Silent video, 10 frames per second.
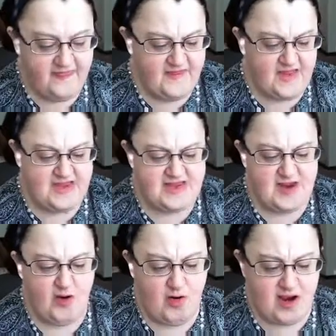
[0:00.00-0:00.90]
Then
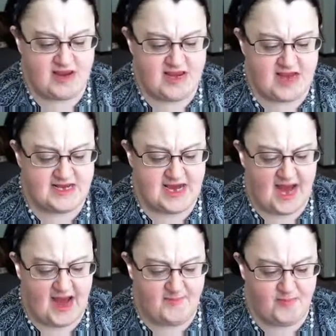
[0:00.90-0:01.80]
Sarai said to
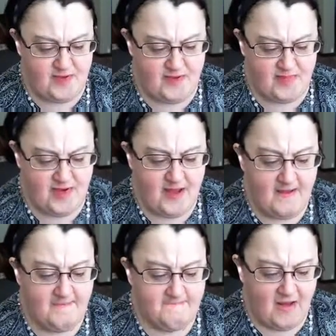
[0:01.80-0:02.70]
Abram,
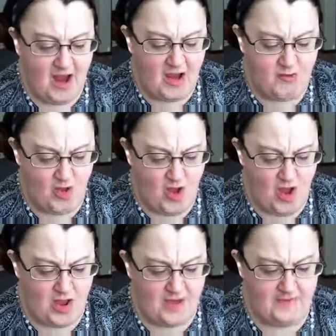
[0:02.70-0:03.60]
My
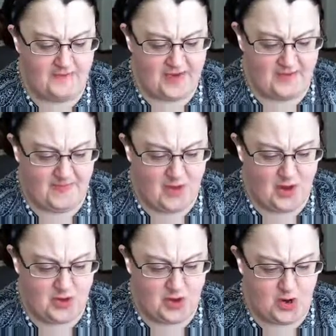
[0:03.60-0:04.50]
wrong be
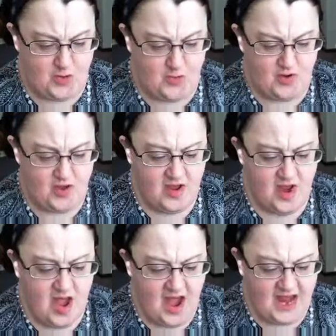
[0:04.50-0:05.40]
upon you.
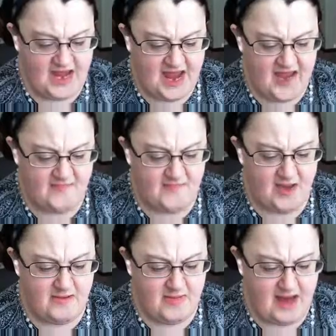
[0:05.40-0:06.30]
I gave
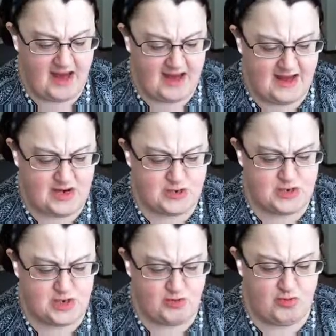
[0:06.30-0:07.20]
my maid
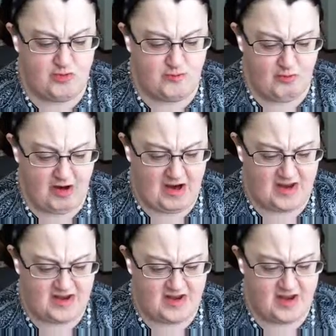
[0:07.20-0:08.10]
into your
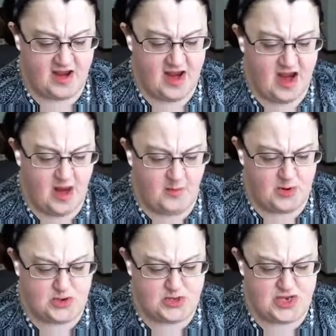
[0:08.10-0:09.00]
embrace. And
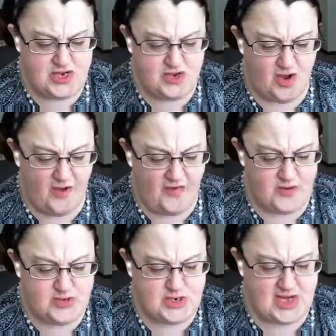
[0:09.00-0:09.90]
when she saw
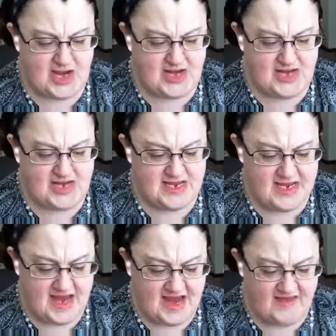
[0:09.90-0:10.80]
that she had
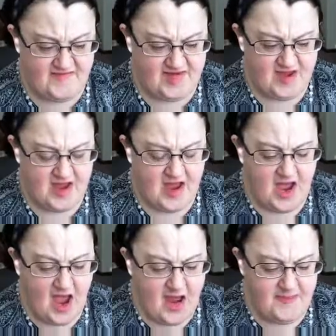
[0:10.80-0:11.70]
conceived,
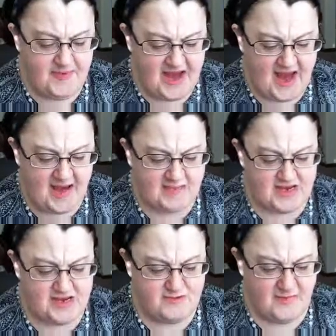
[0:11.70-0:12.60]
I became
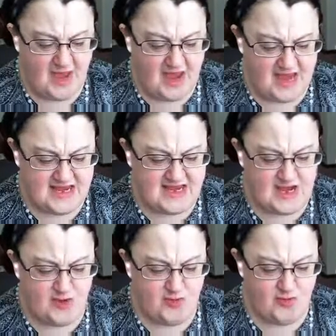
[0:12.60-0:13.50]
despised
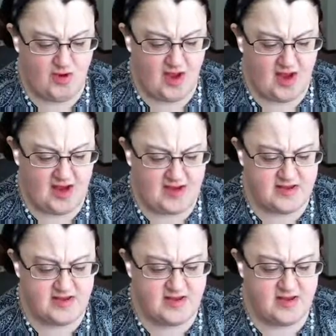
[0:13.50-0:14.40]
in her
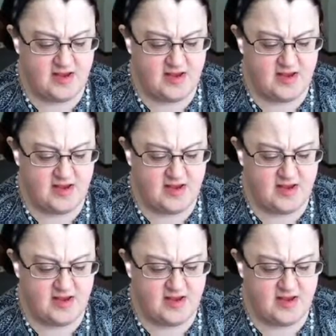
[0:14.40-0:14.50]
eyes.